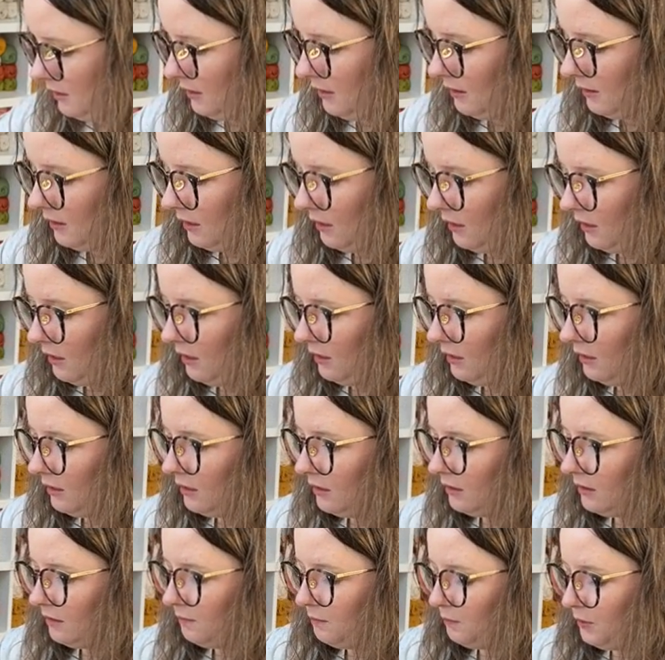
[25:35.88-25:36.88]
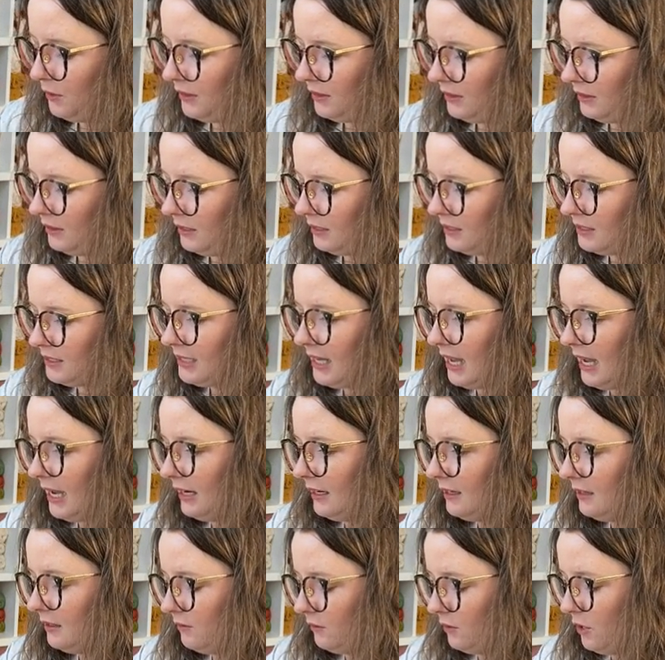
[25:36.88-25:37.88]
Gonna put the
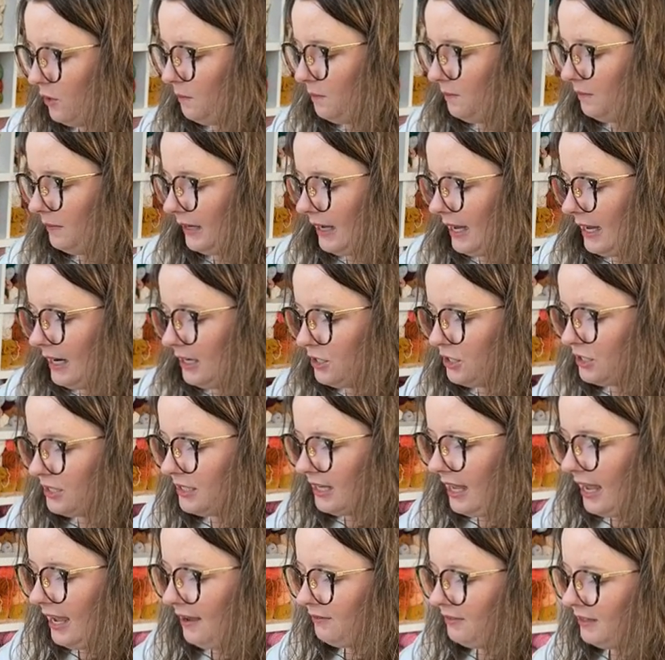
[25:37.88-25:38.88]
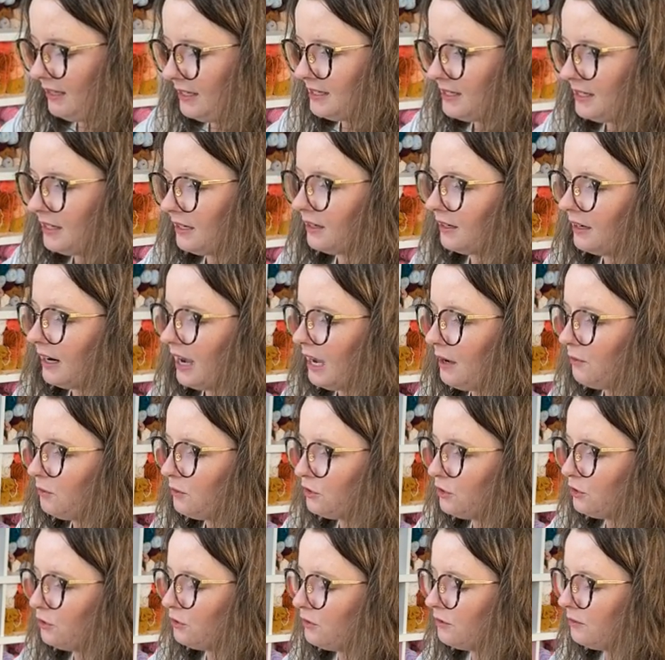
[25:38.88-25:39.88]
sign, nope, gotta just have this here. I will
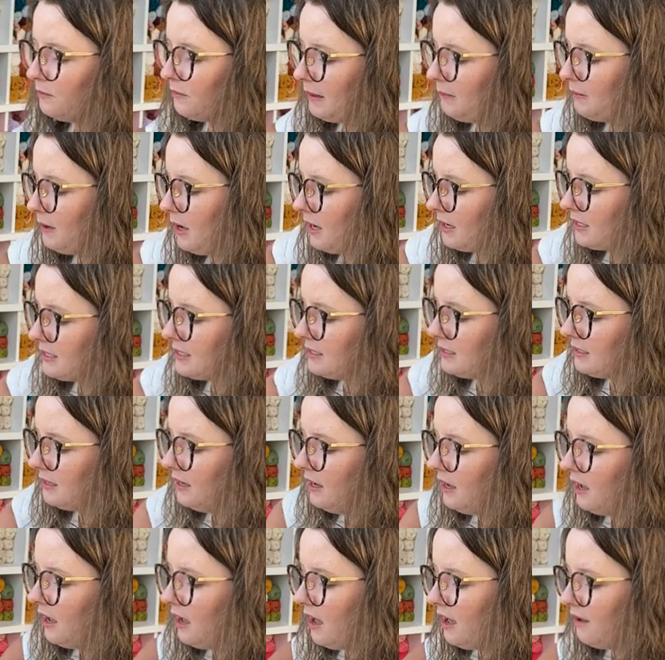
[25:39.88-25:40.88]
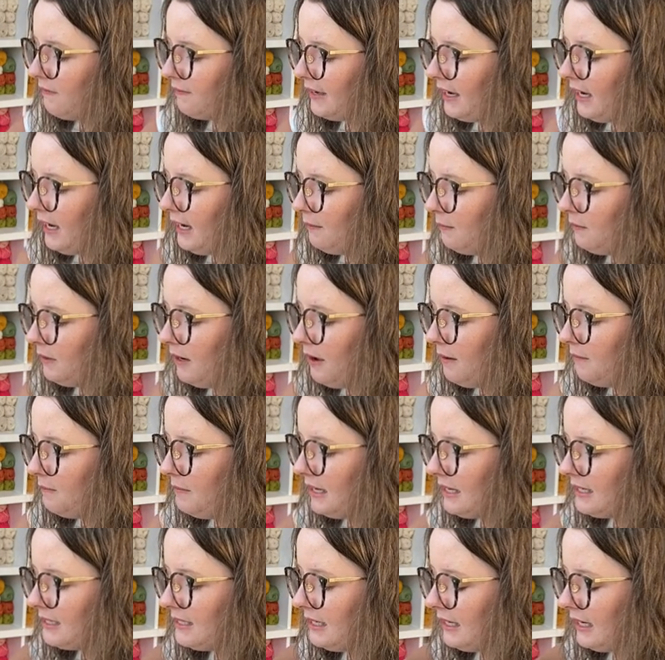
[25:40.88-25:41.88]
do my box off camera,
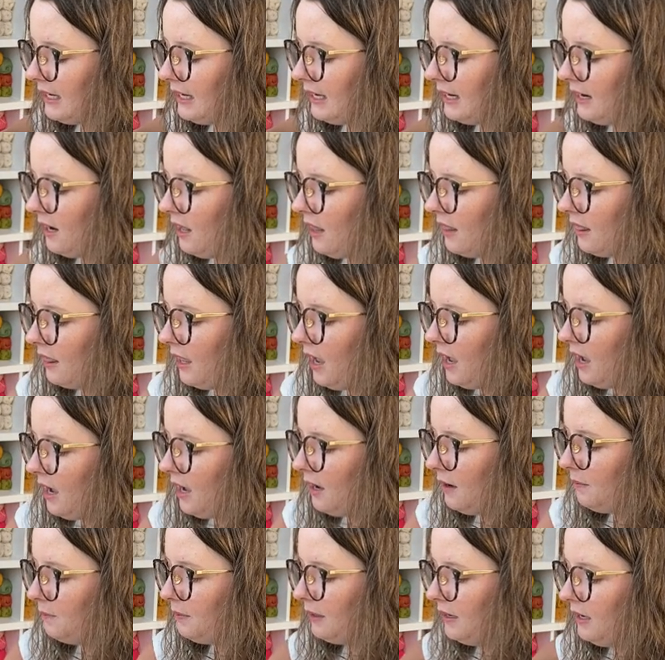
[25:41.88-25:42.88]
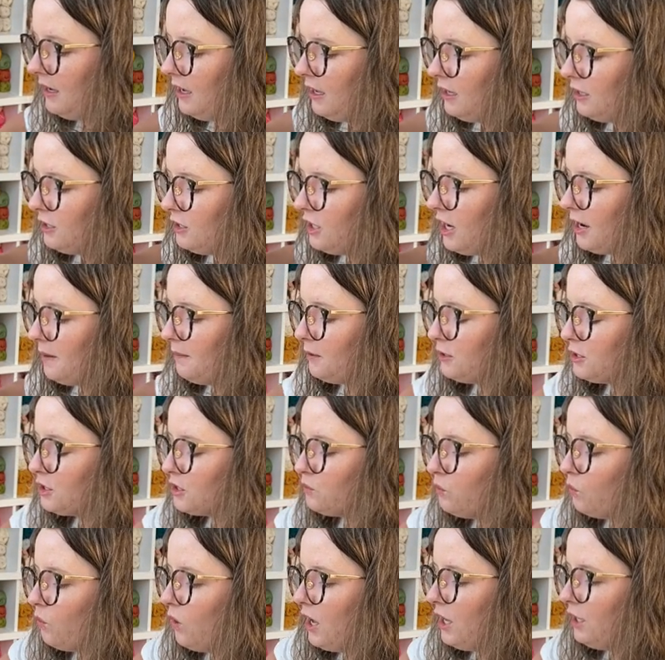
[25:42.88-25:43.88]
mixing it all up. Numbers
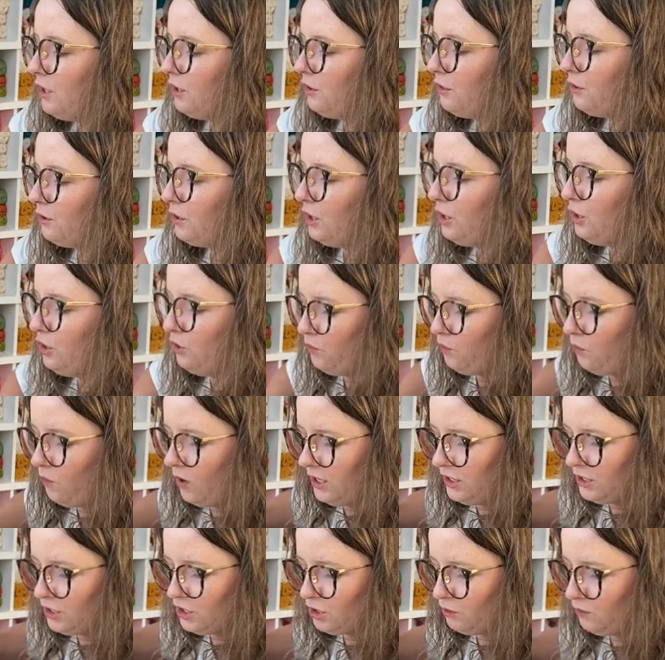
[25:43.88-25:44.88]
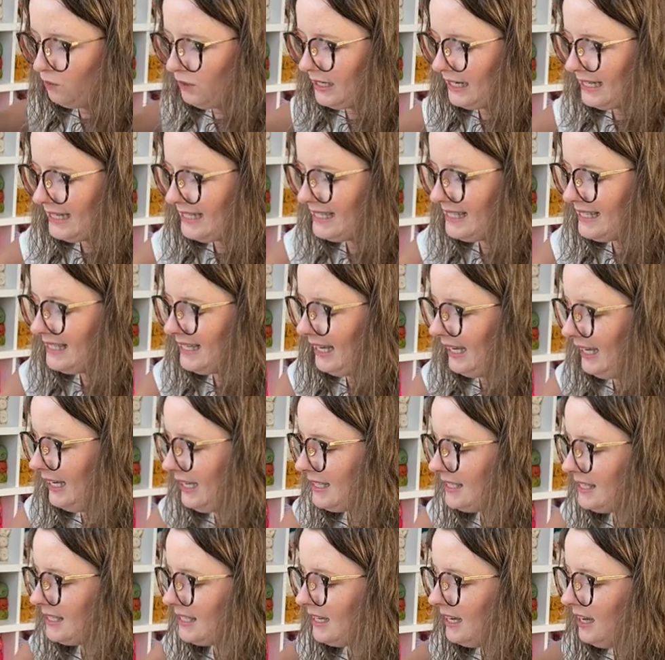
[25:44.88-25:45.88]
one through one
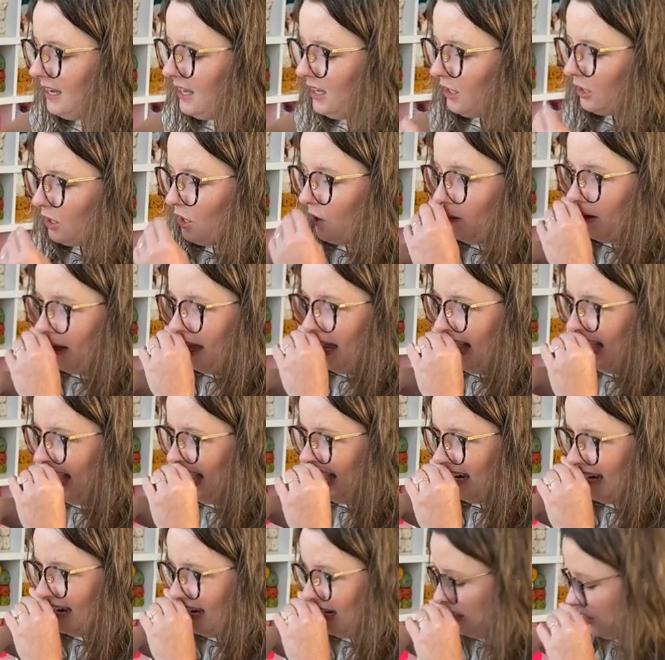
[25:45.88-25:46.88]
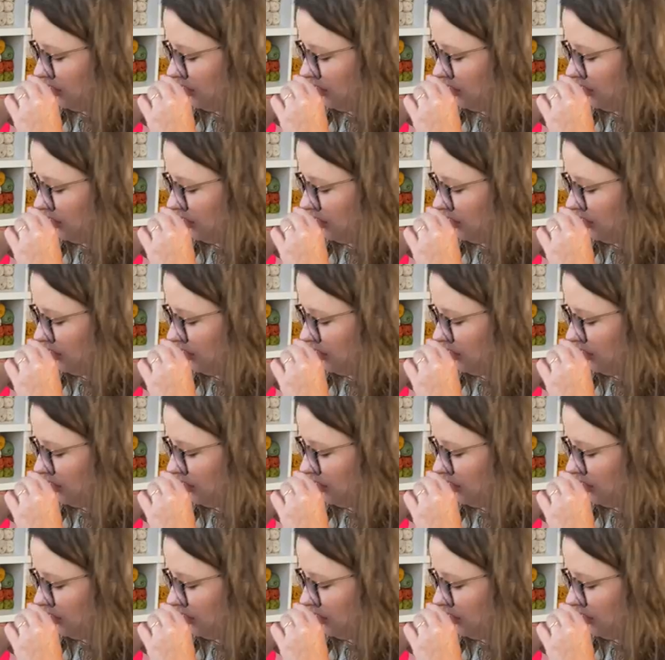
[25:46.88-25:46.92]
twenty-six, go ahead and